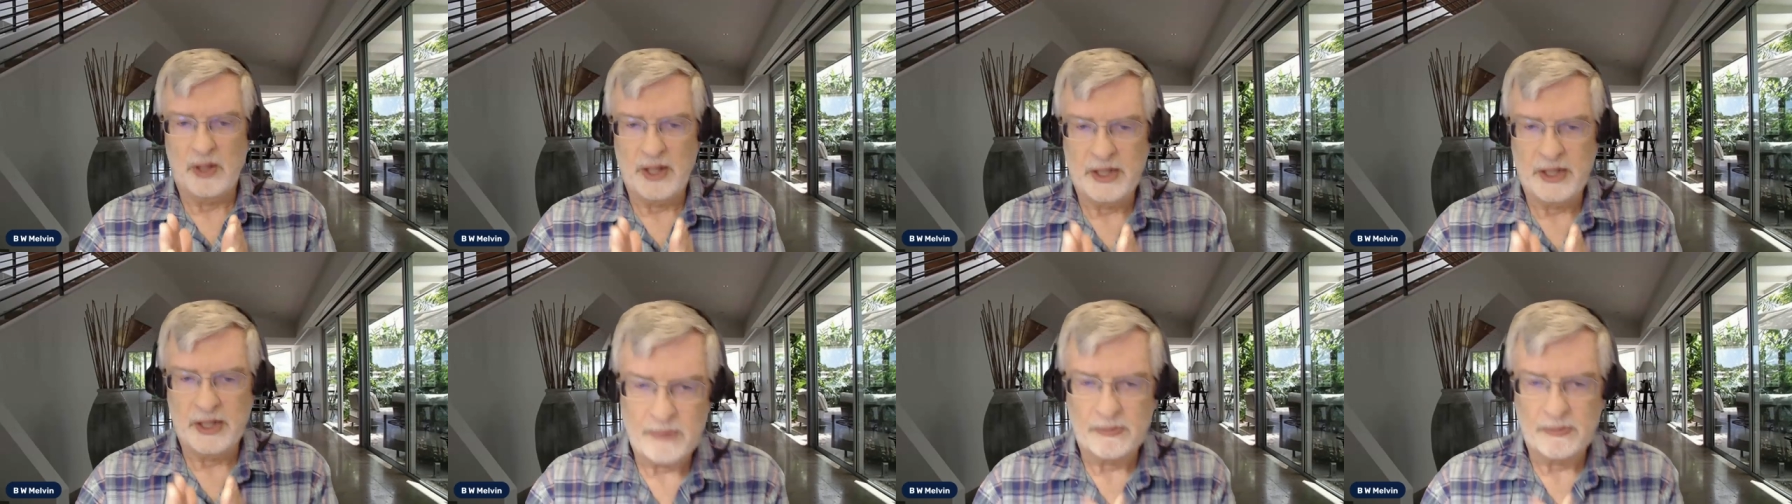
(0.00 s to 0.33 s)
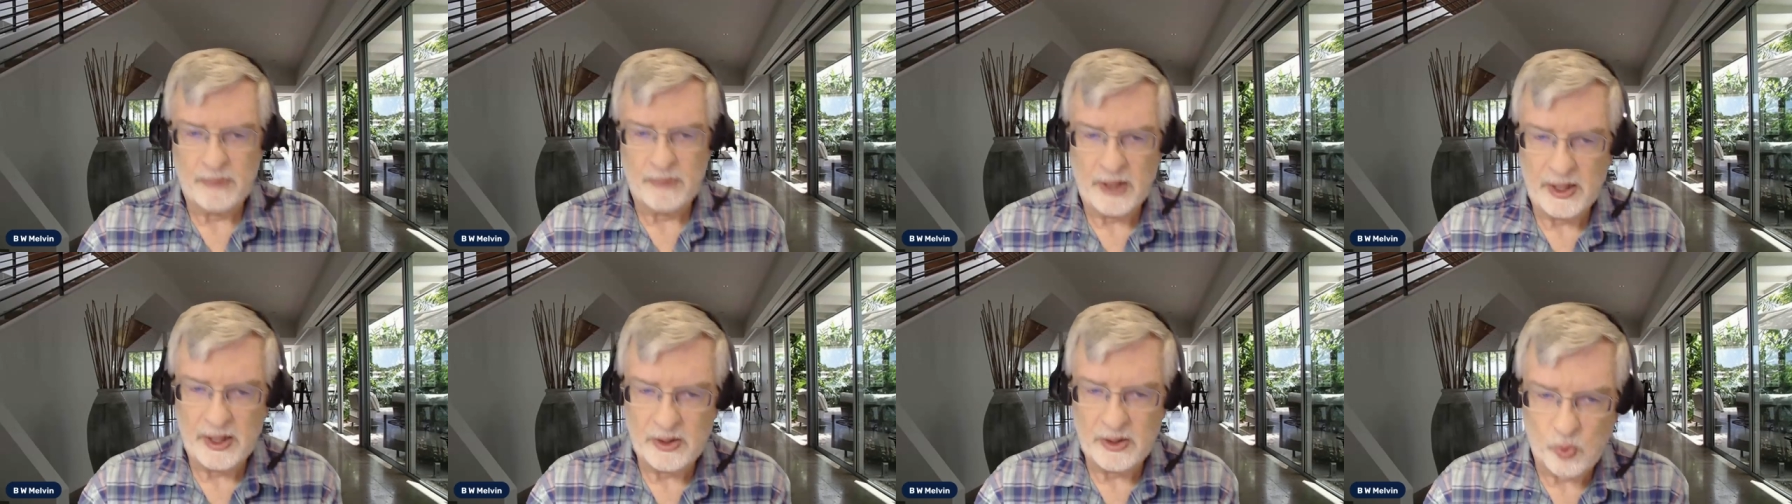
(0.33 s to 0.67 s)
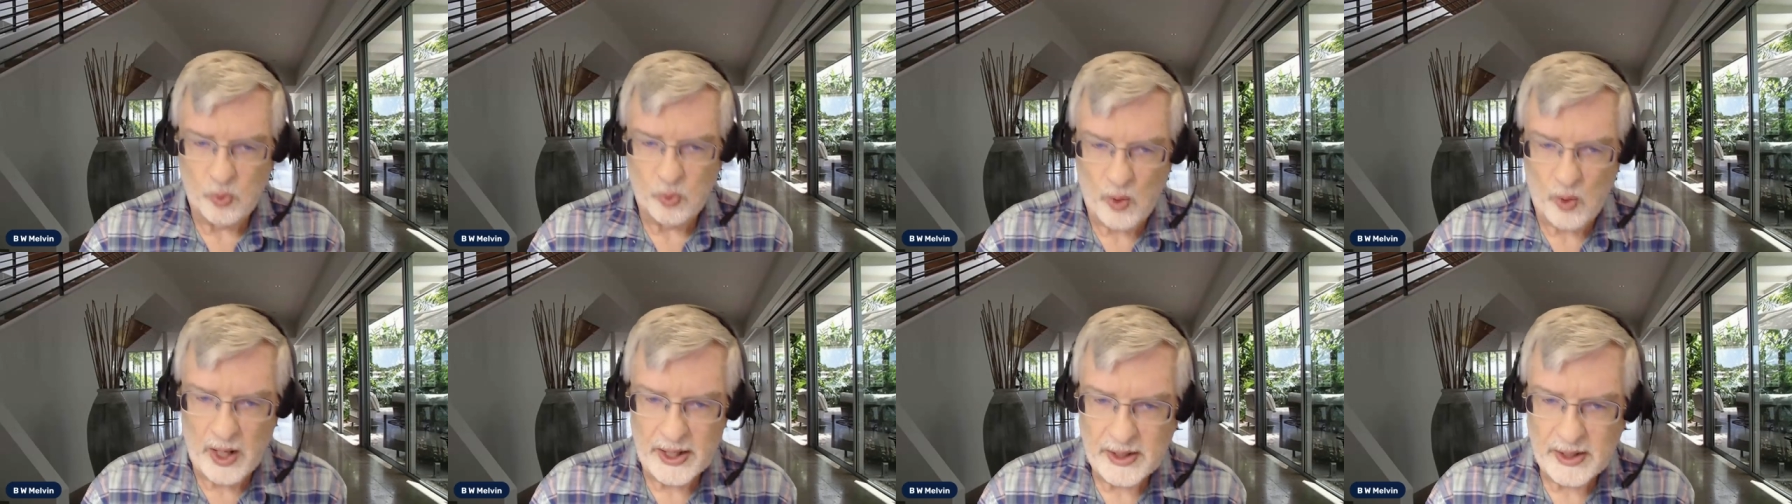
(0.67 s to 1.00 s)
explains
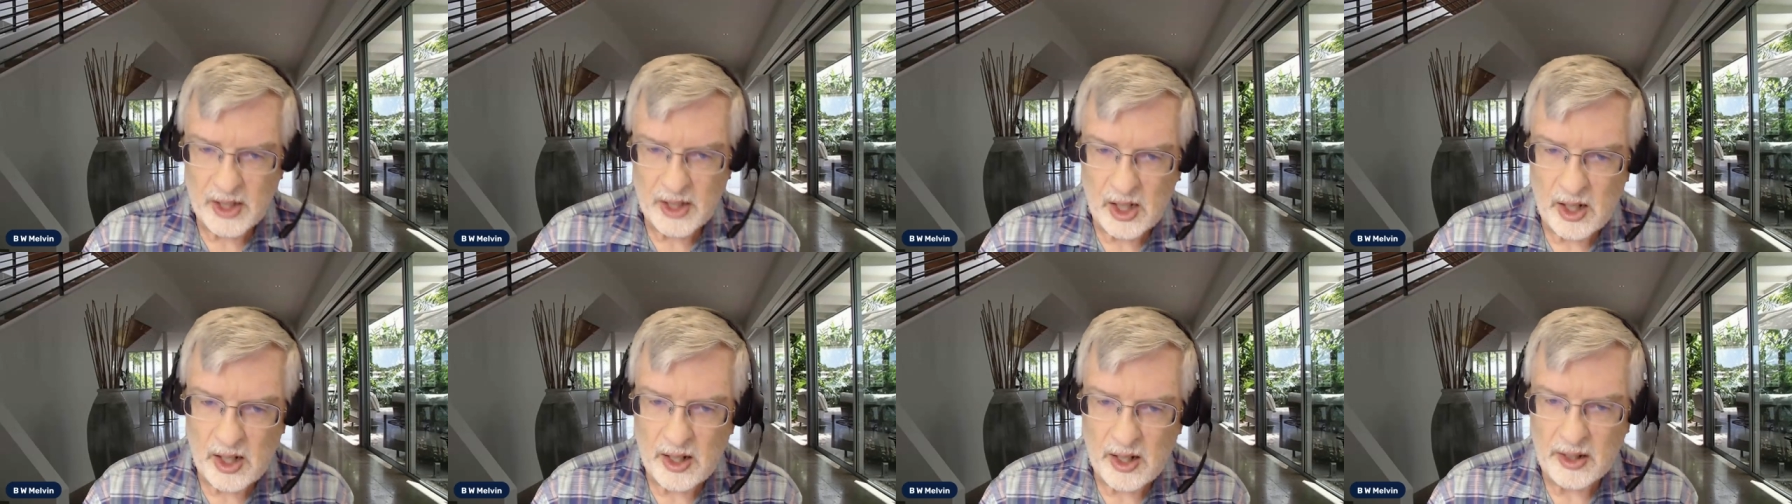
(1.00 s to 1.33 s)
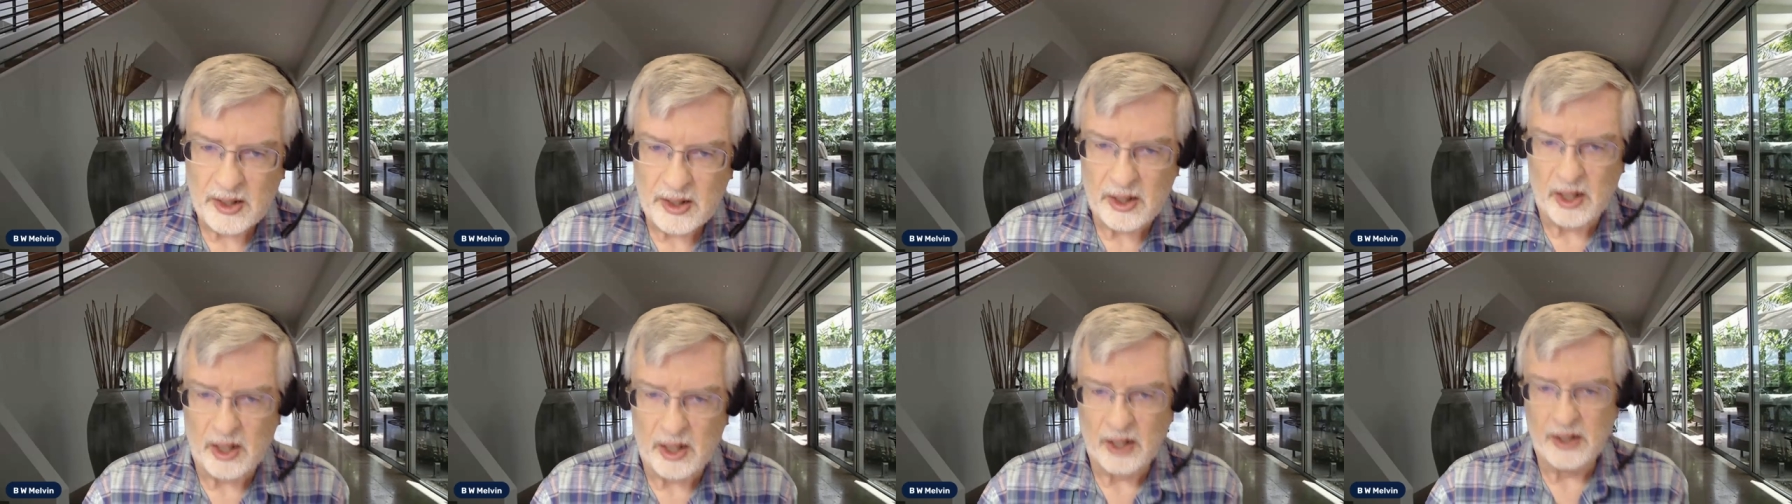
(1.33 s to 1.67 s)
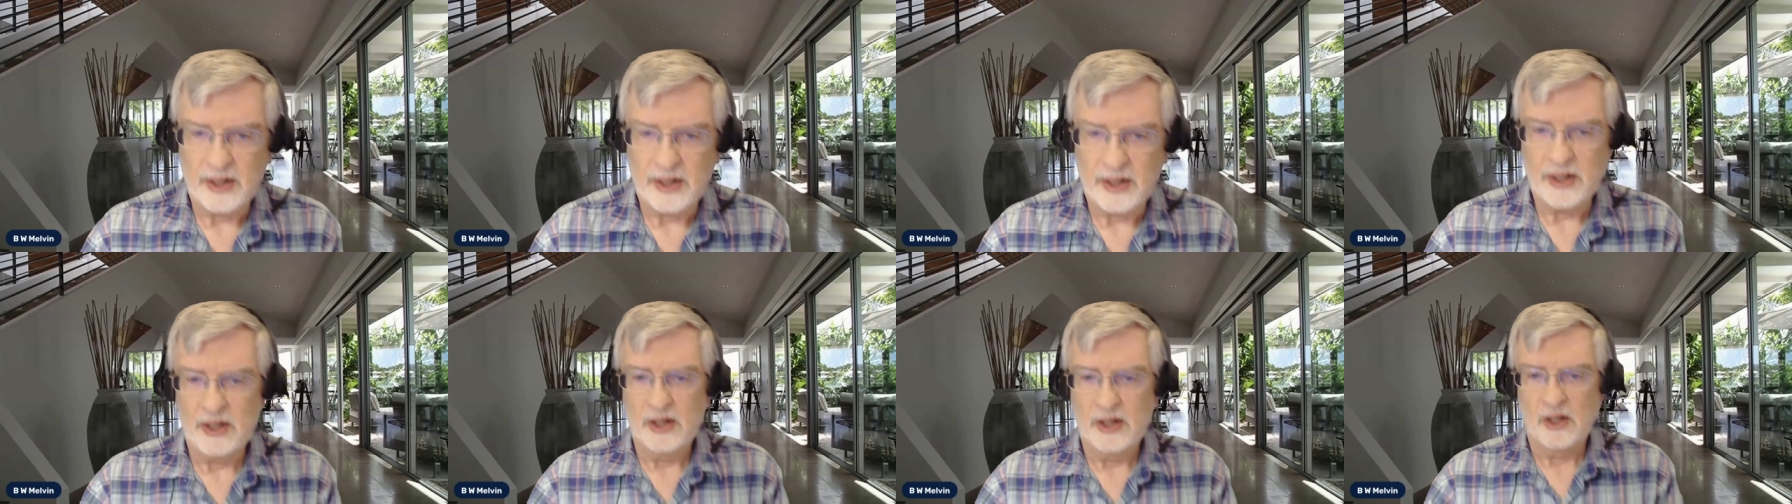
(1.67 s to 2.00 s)
why the
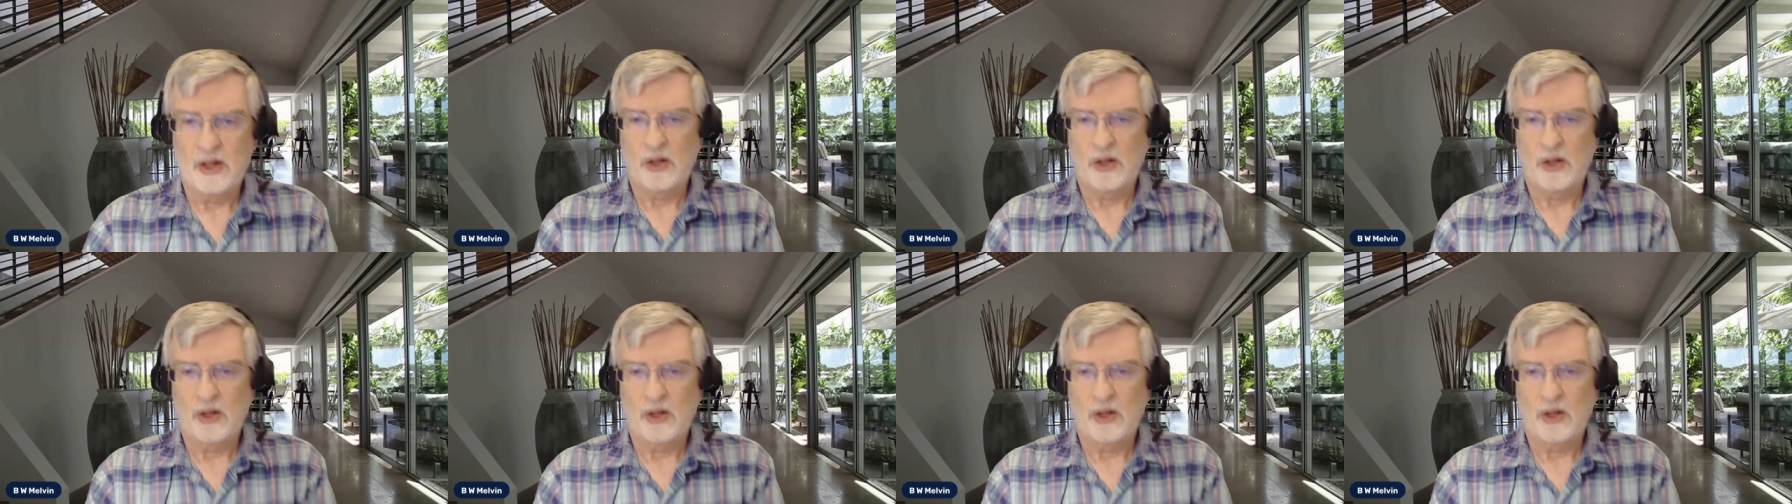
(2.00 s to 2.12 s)
hierarchy,